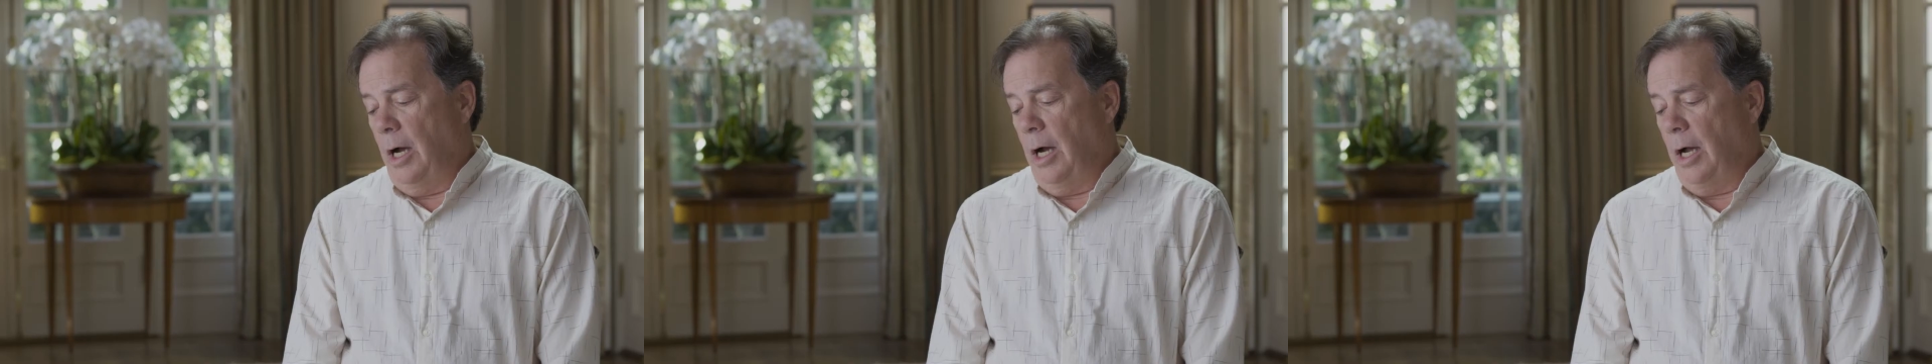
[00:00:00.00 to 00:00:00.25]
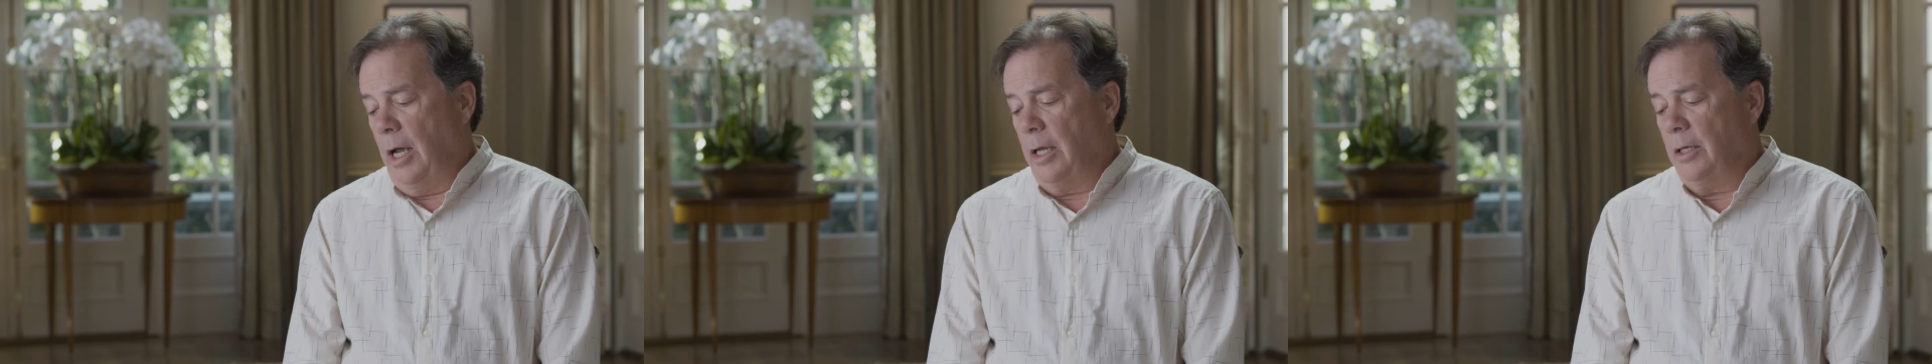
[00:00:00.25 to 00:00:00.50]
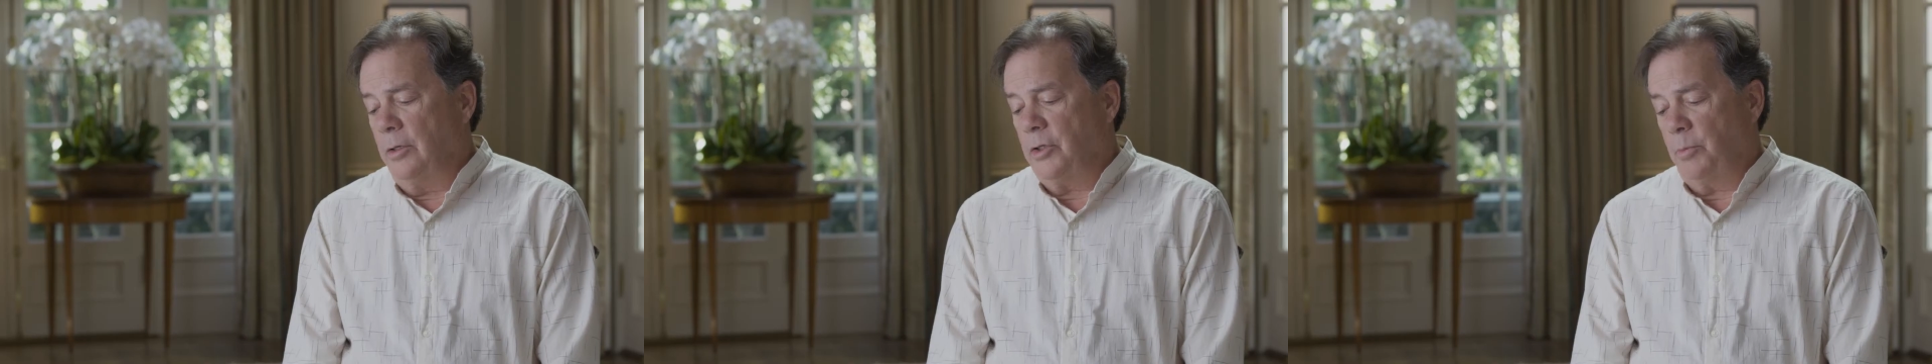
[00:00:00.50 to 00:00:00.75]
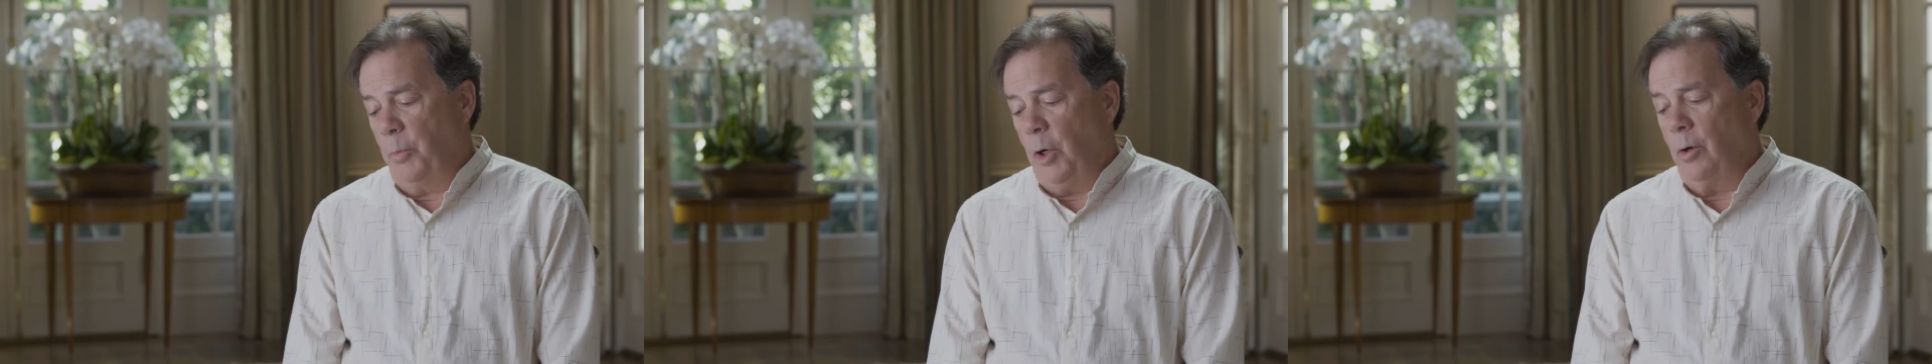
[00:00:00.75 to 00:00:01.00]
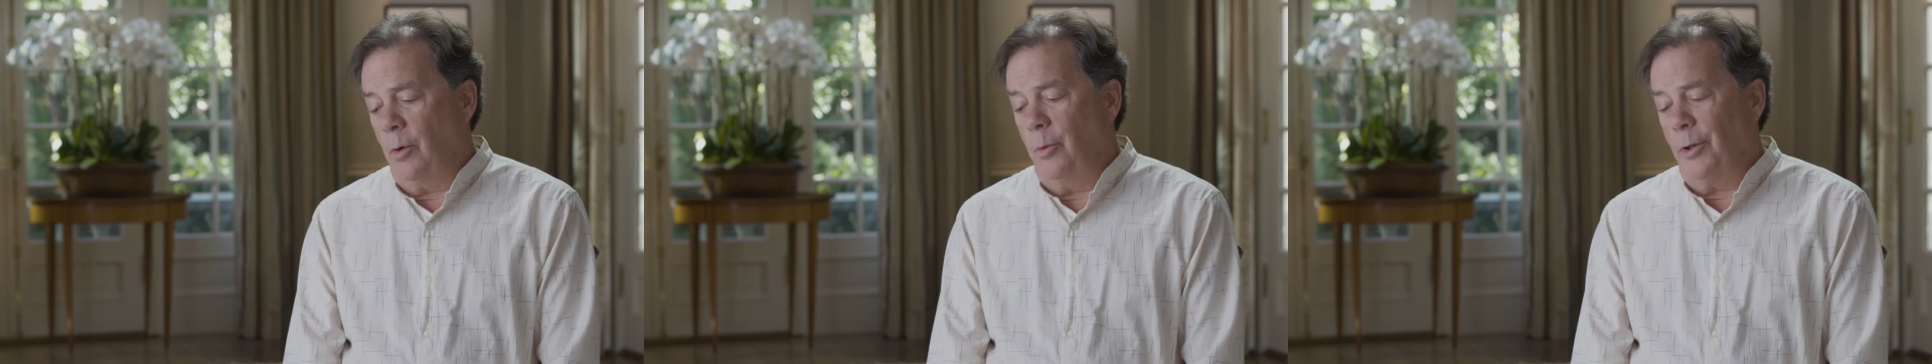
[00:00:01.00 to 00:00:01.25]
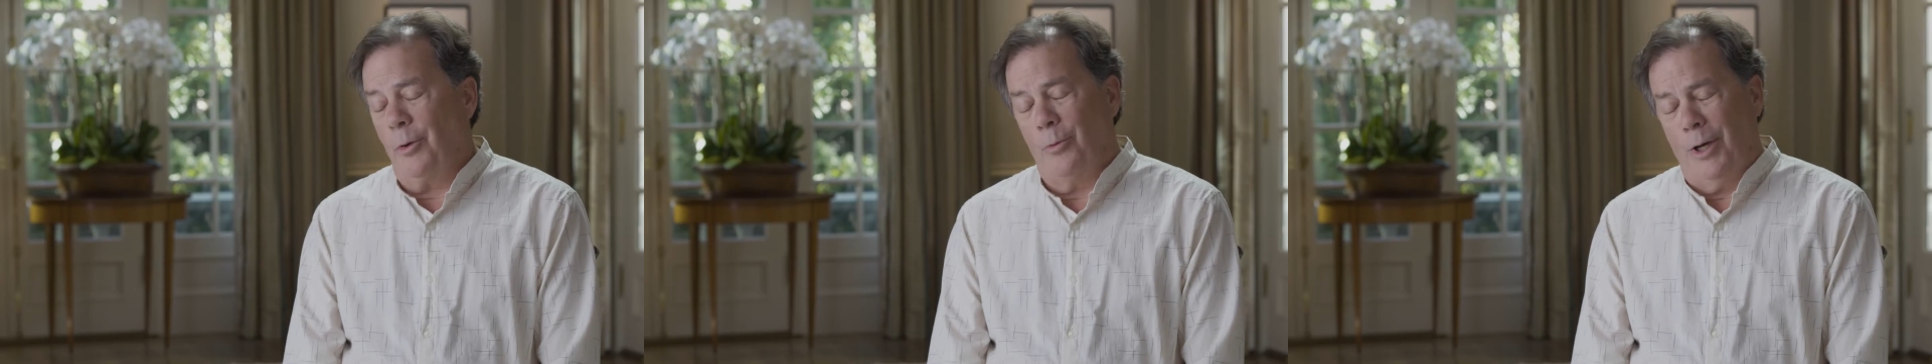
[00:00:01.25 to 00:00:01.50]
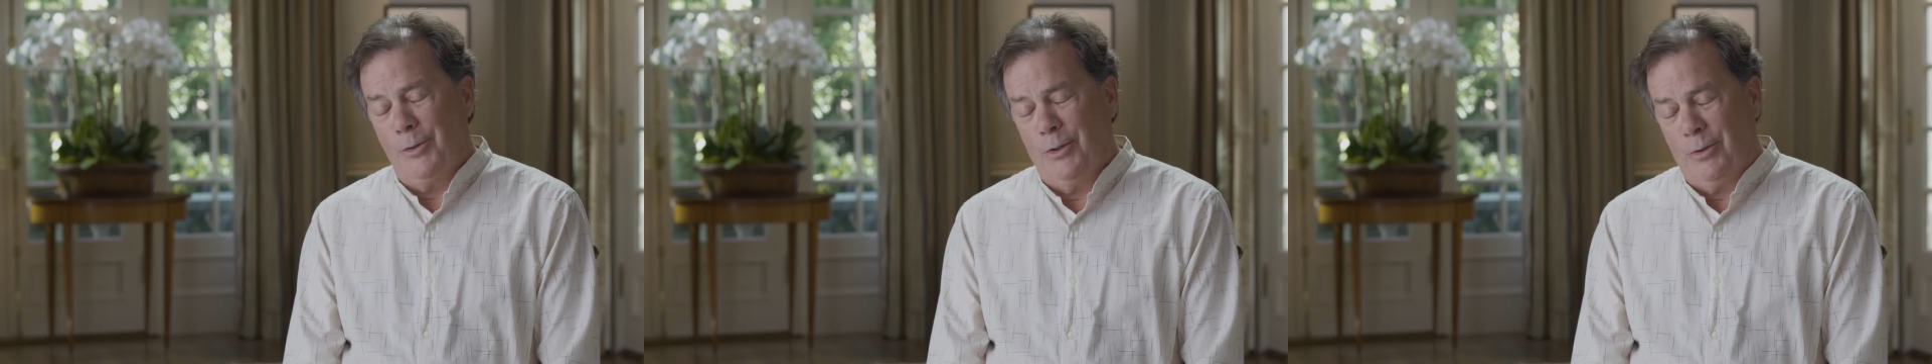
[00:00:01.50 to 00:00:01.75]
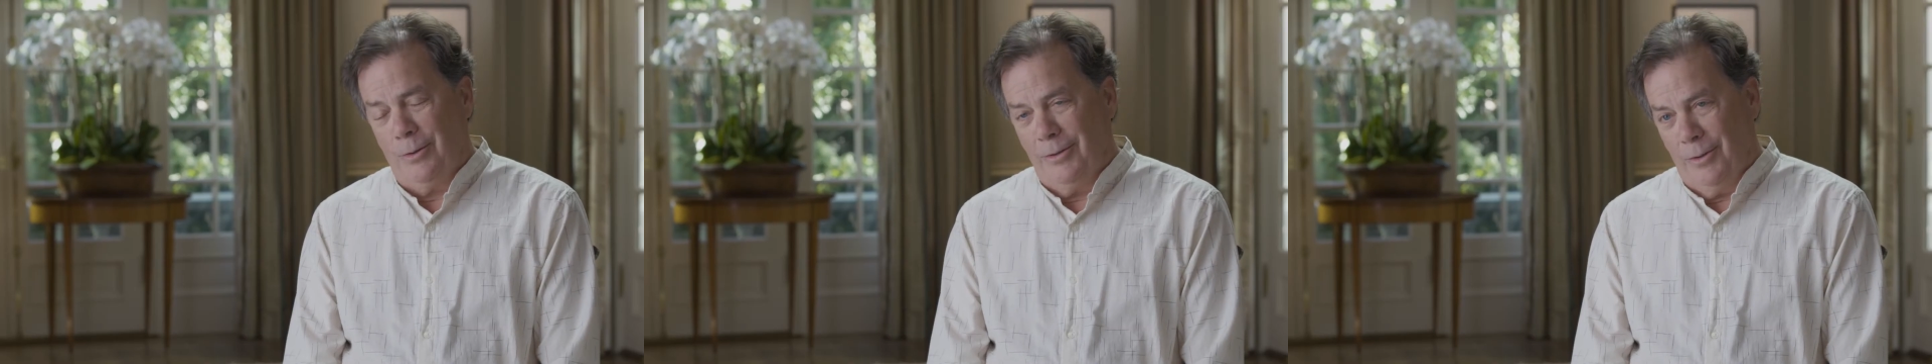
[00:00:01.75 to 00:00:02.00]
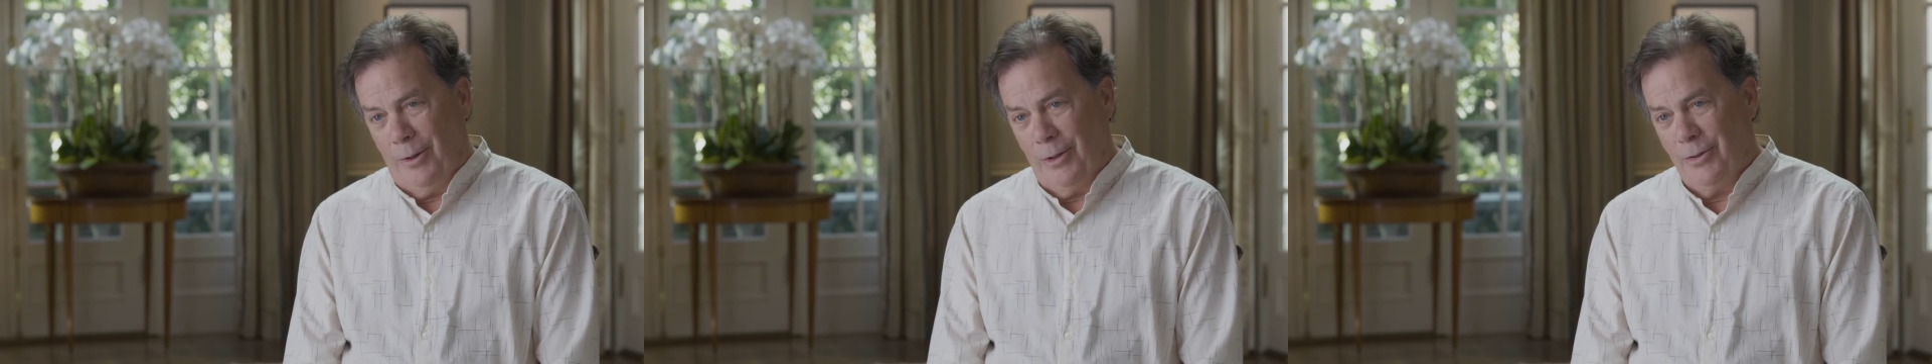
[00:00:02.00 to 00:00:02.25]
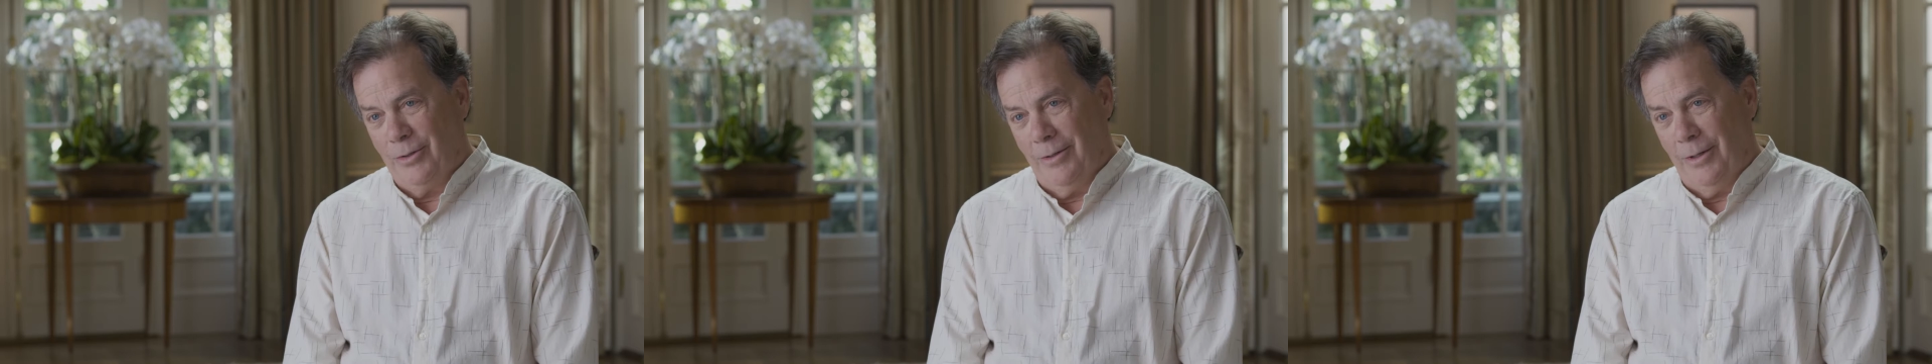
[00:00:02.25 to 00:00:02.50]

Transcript: I spoke with a registered nurse